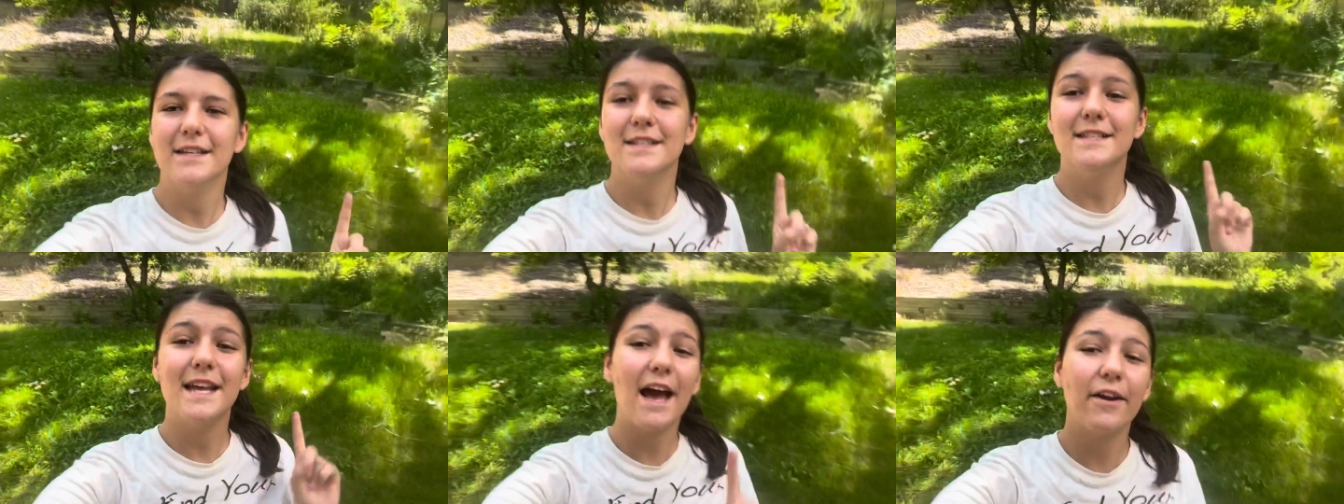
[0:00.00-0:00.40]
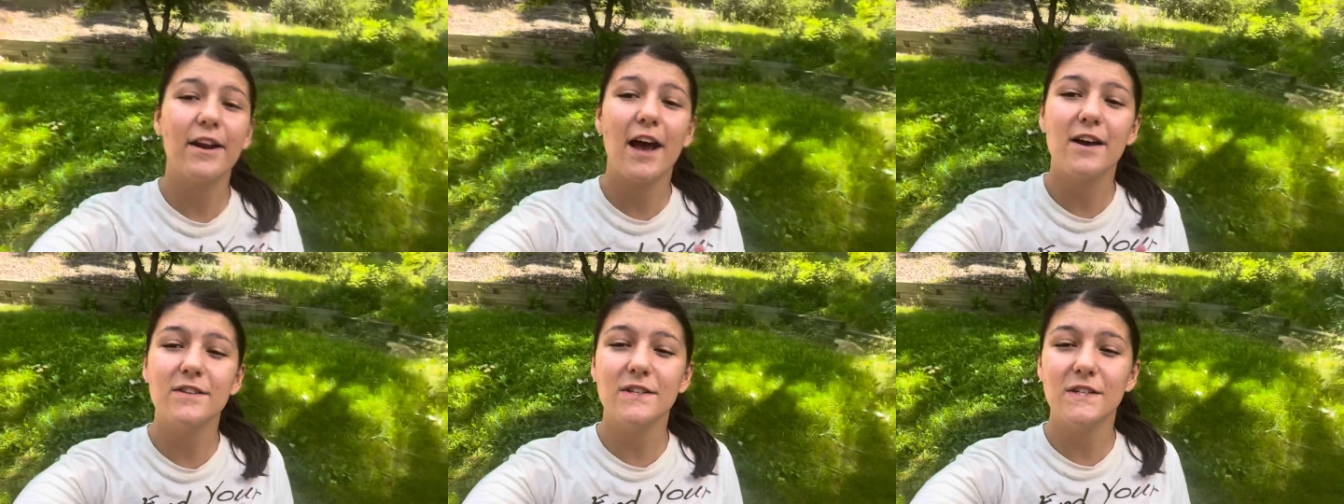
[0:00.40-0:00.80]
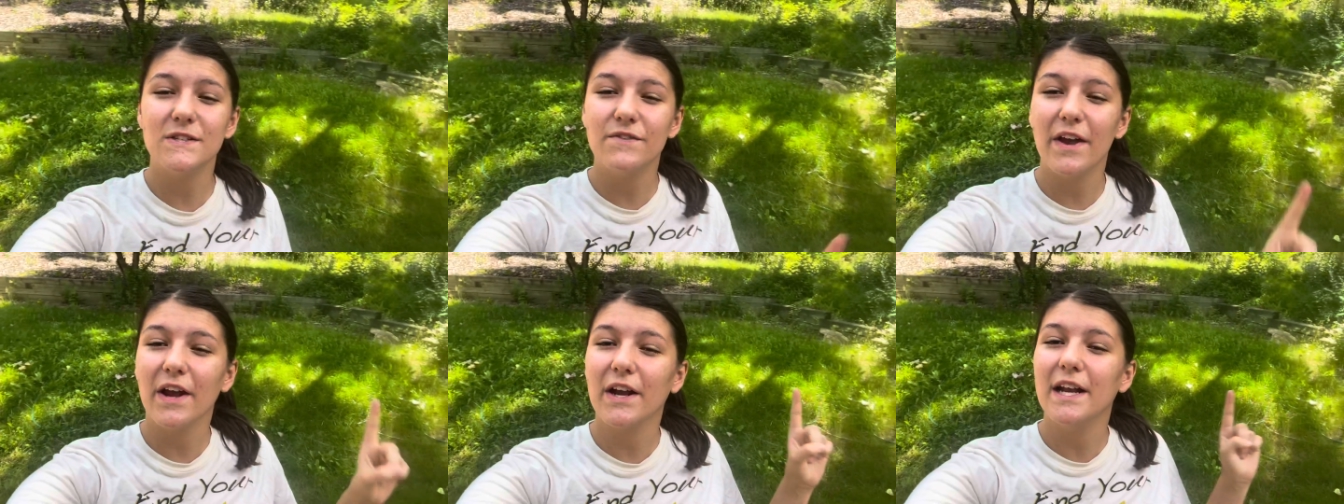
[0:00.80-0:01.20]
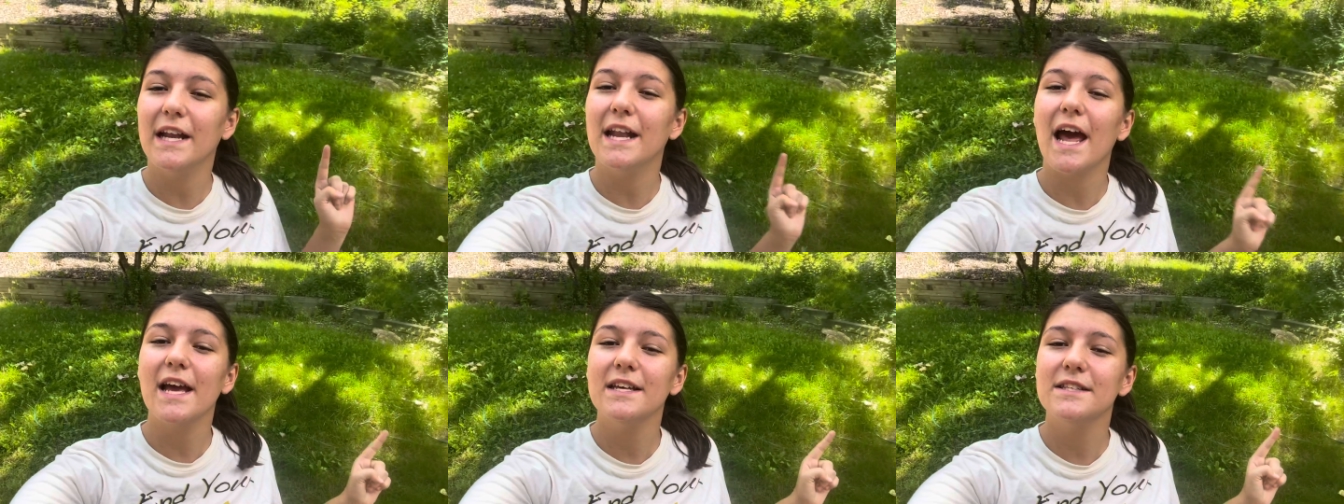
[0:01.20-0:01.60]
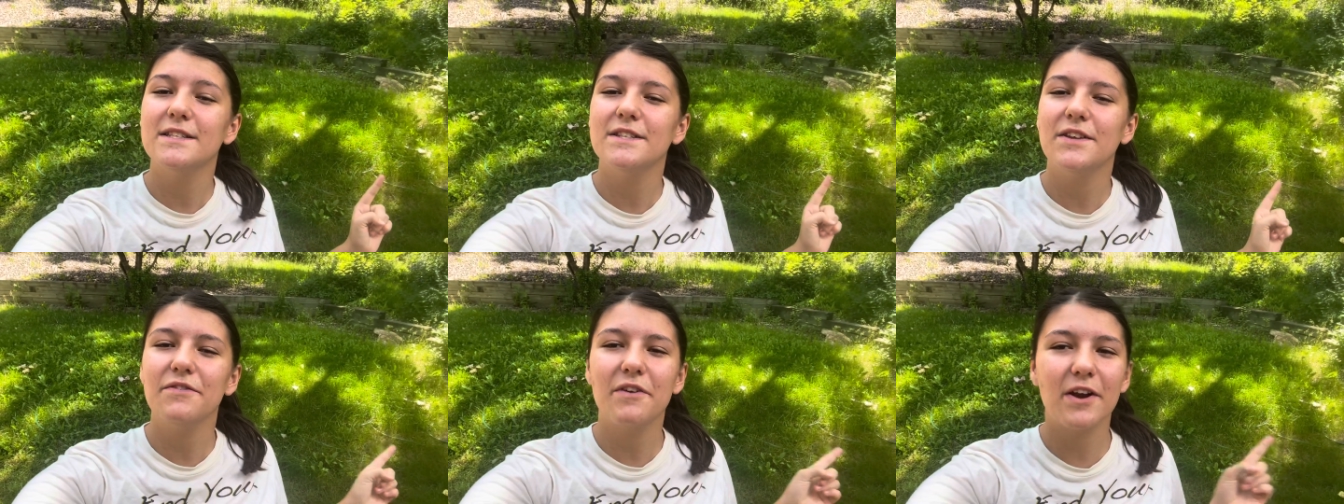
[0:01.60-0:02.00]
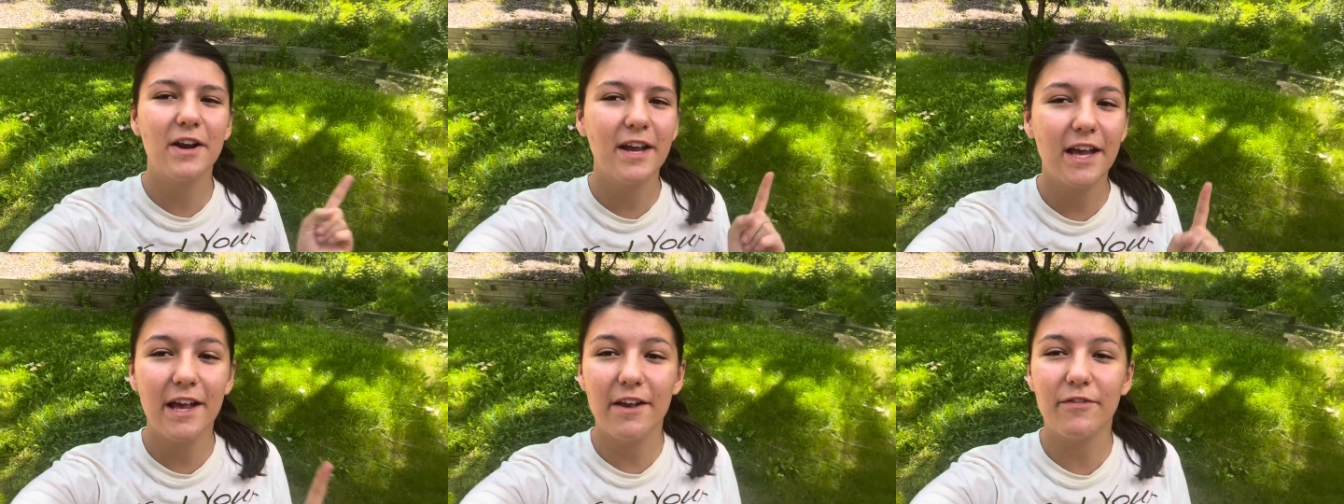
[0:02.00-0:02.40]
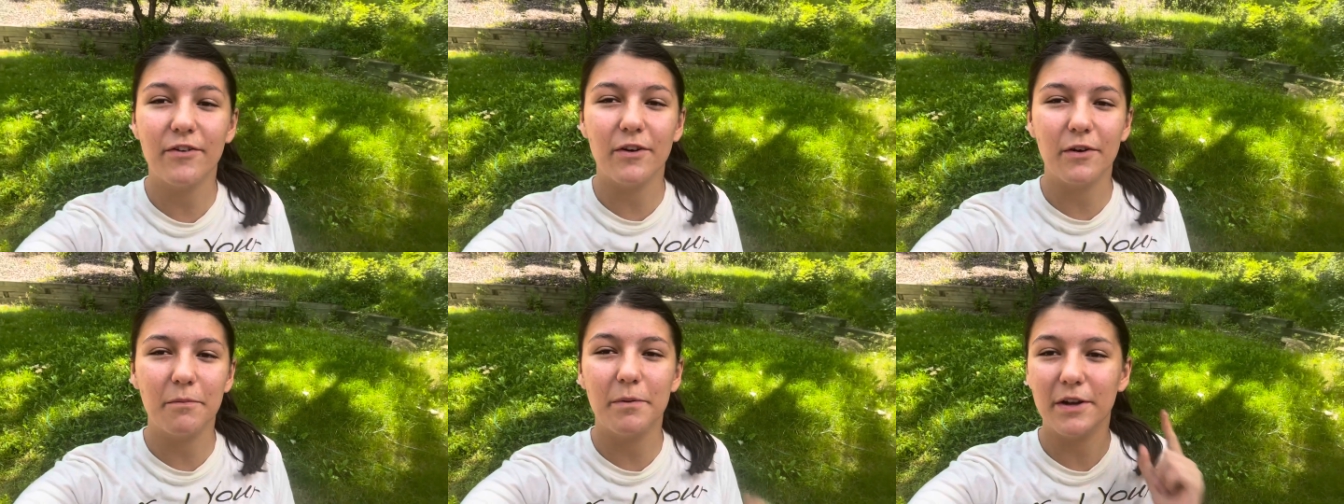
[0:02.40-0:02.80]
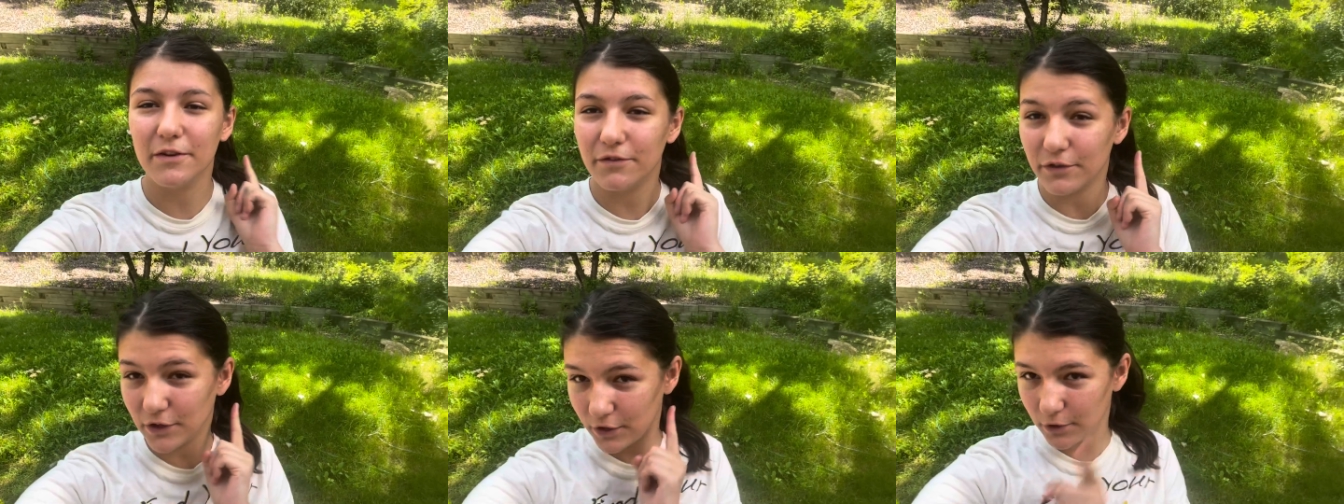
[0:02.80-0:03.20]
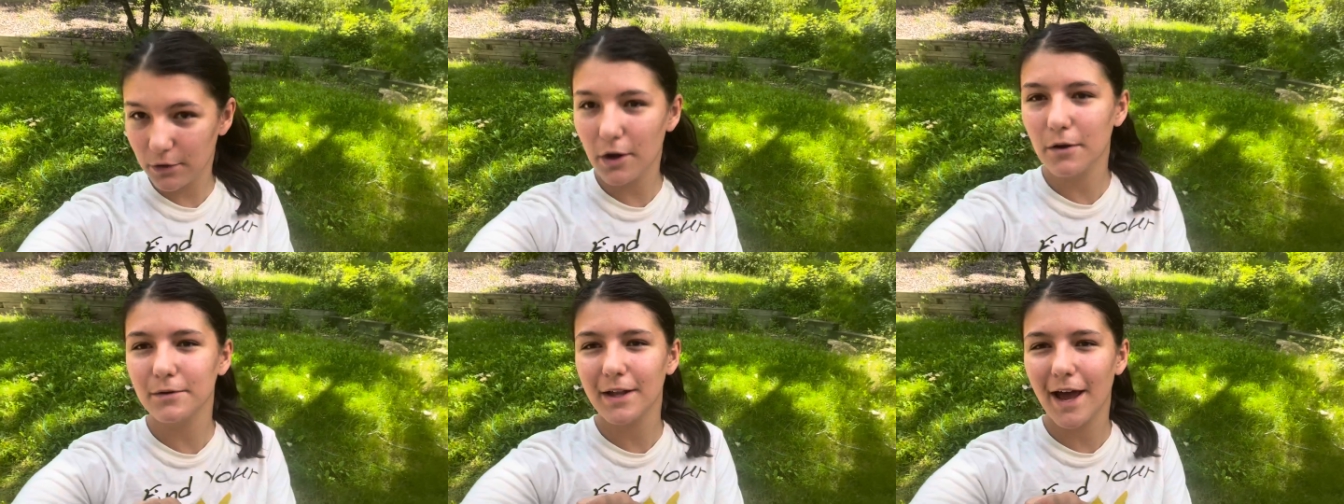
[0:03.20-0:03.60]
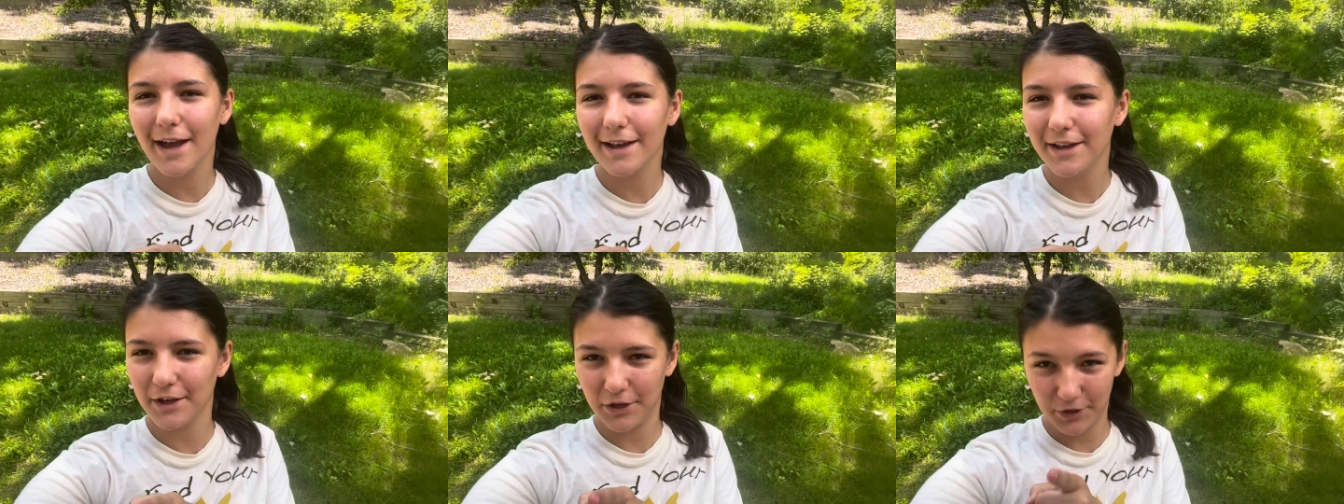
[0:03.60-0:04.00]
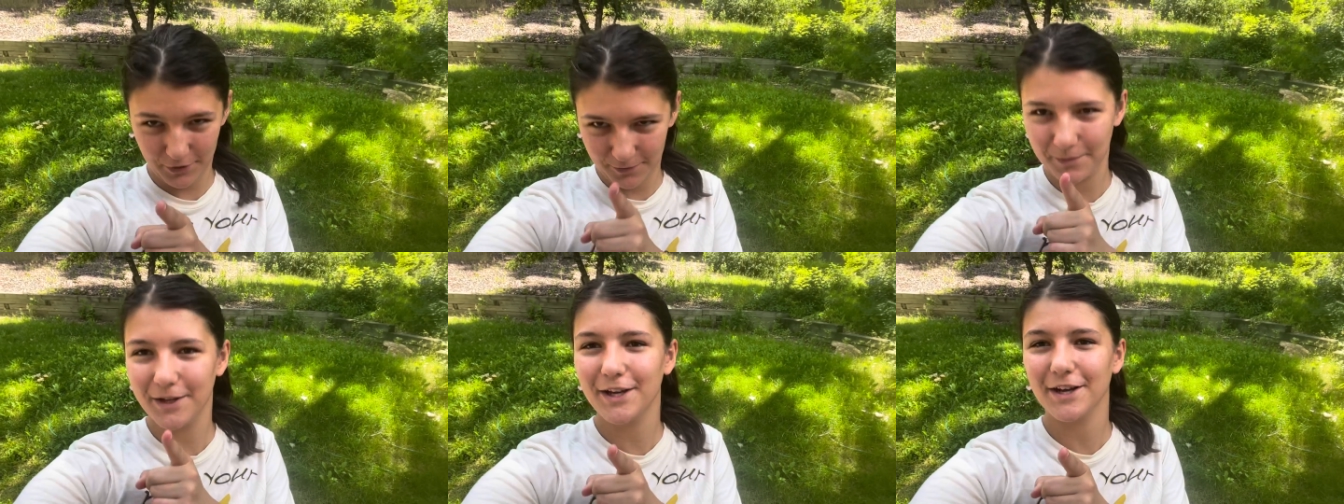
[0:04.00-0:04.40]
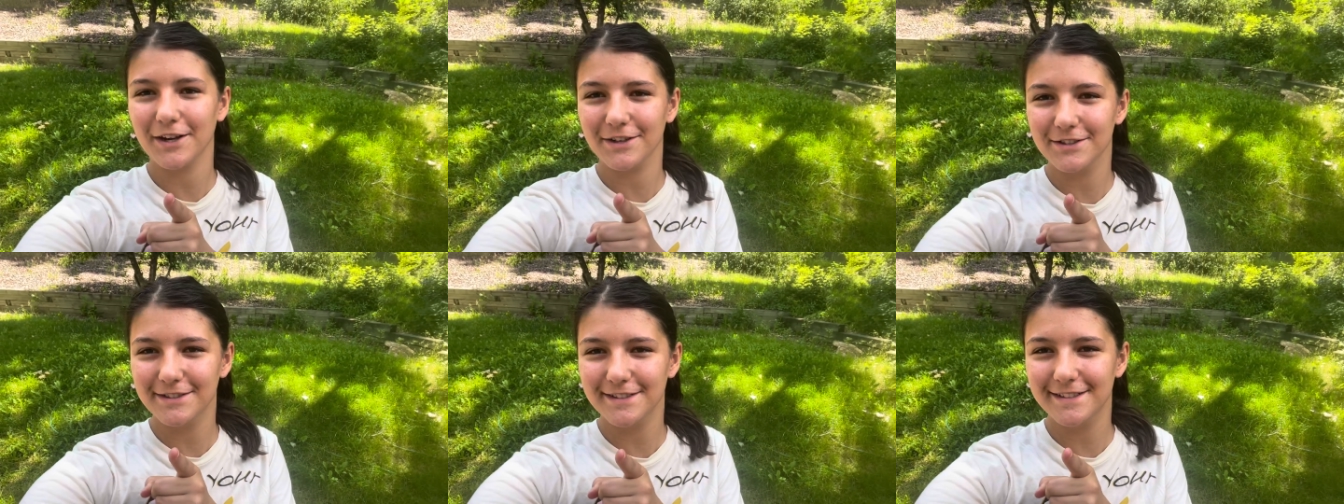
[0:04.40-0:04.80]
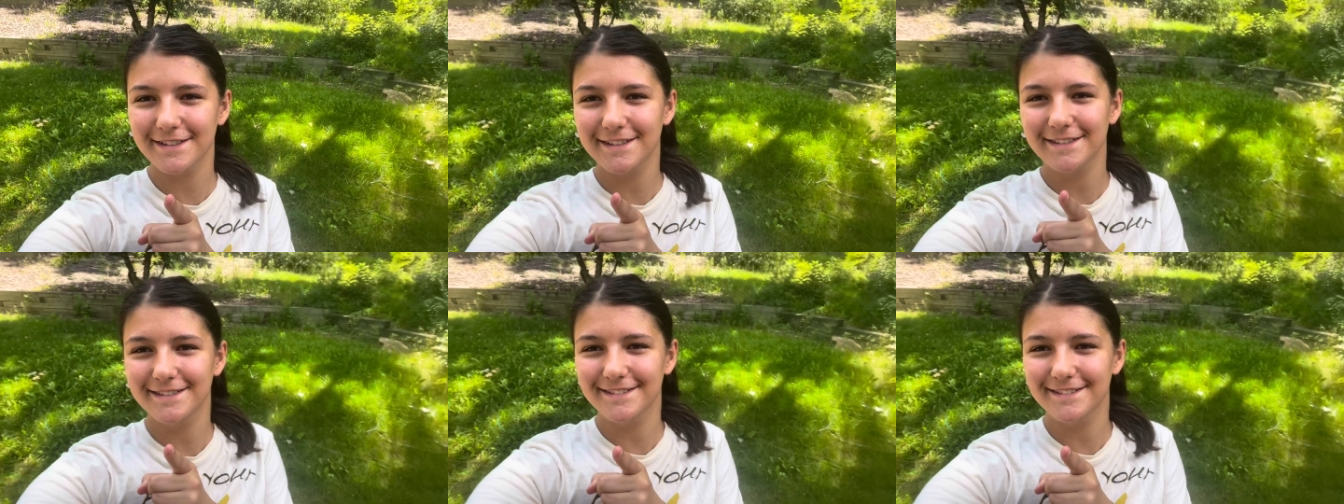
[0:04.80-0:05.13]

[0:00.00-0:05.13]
is very nice, very evil, but if you don't like, you'll be cursed.